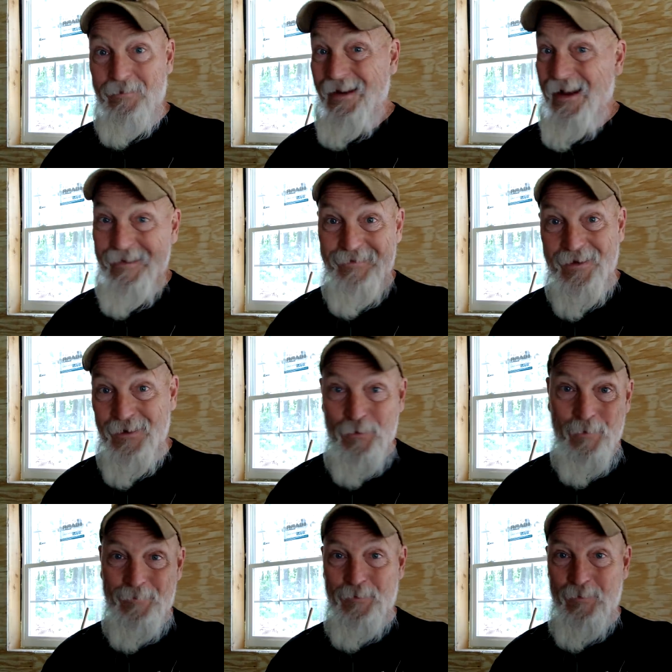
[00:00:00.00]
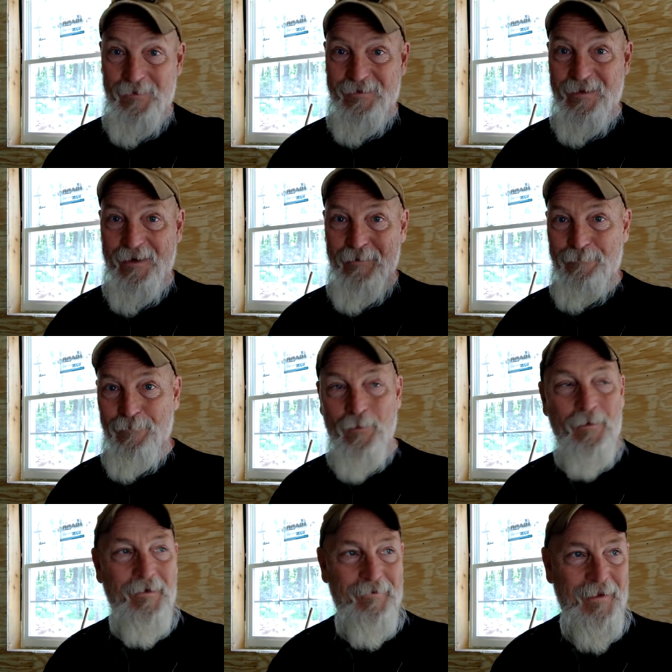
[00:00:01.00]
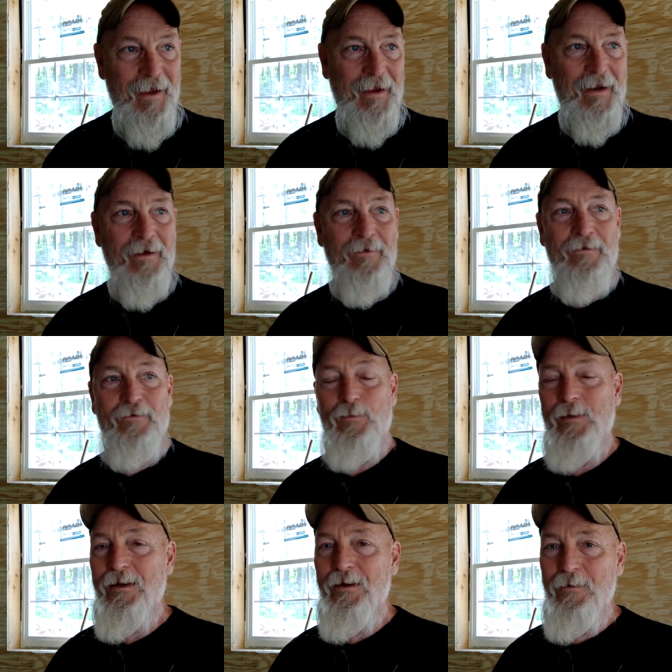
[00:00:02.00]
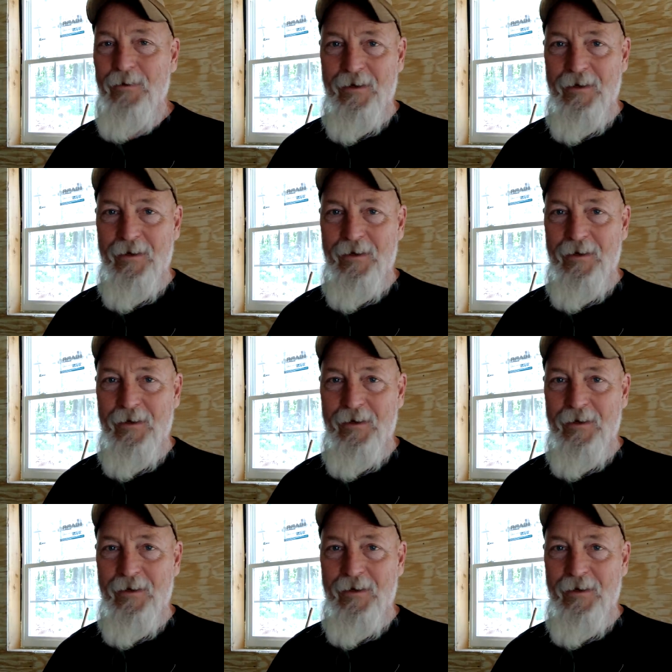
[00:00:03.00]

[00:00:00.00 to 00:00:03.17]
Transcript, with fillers: The guy's got to go up to his second floor, and he's hanging out in his window.